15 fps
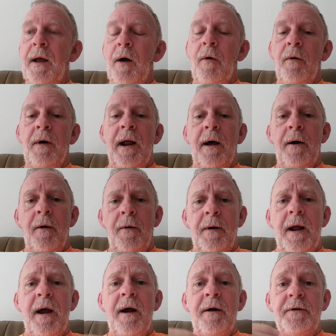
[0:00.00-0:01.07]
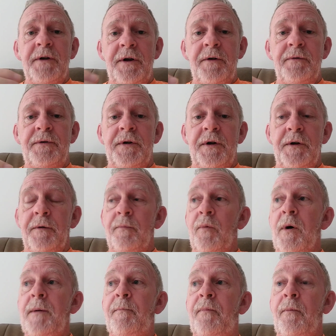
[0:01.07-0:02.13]
on, on our YouTube,
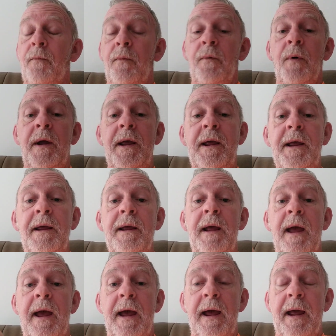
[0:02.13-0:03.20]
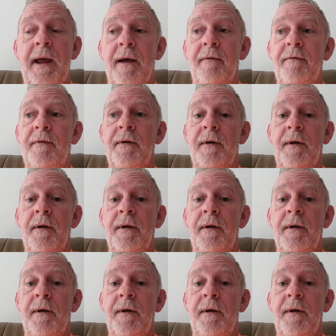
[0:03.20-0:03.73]
we, we have